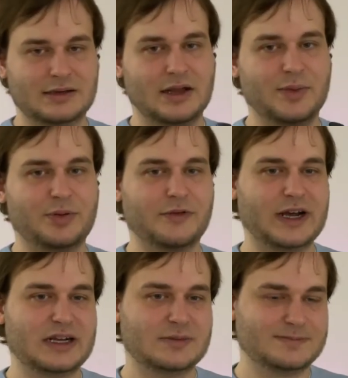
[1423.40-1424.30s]
Now the
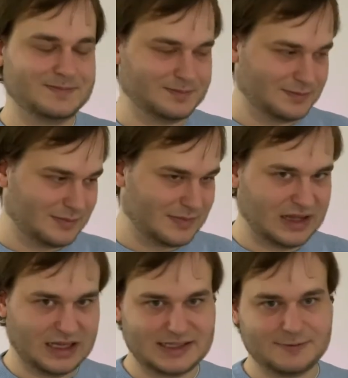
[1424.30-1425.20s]
provider
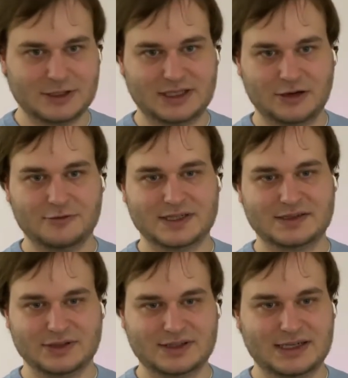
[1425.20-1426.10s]
does what he always
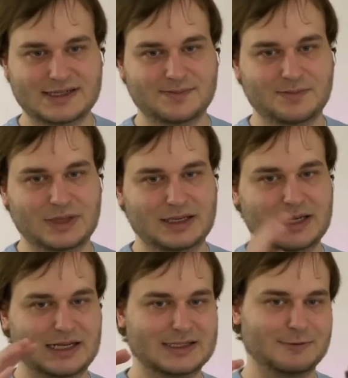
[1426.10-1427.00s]
does. He
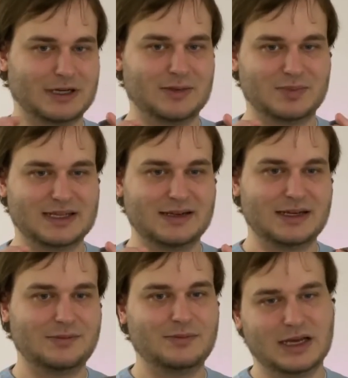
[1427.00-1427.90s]
takes what I'm
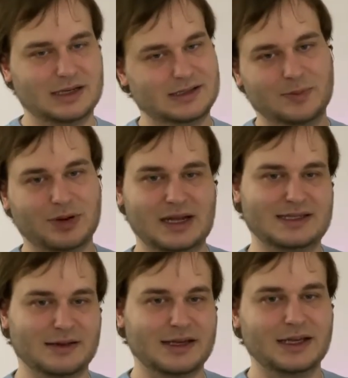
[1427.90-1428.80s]
sending and applies
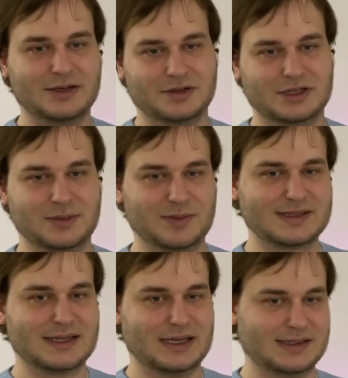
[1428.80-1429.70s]
the key to it. In this
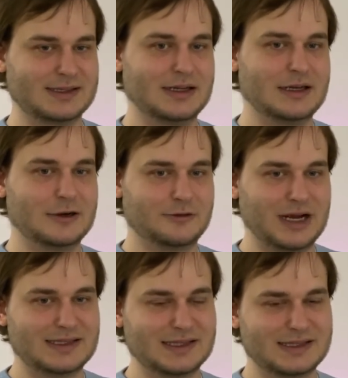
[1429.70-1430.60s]
case,
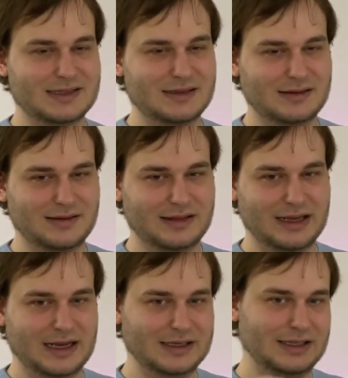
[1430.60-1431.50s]
raises the
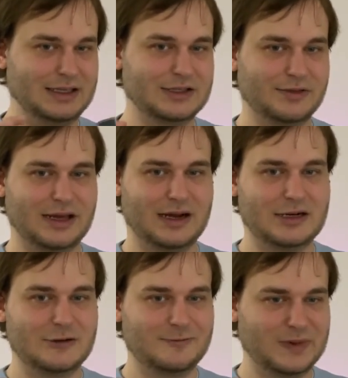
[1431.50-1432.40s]
ID to the
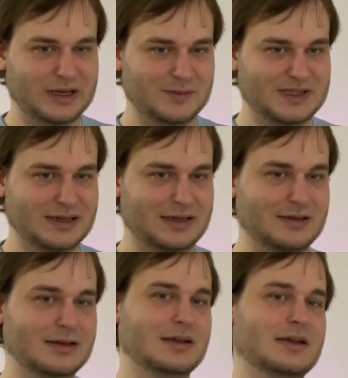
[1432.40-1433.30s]
r that I'm sending
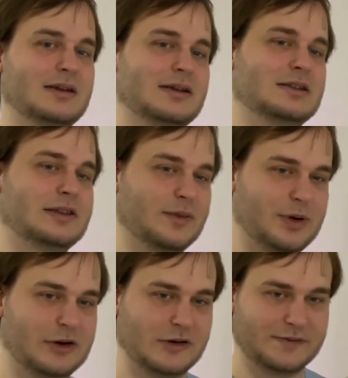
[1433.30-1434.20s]
to the
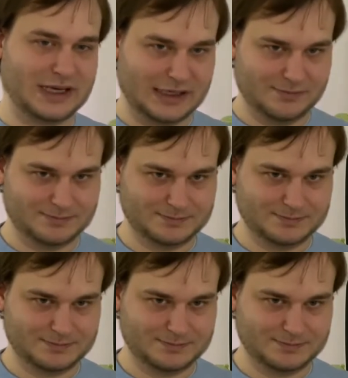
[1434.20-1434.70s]
power of k.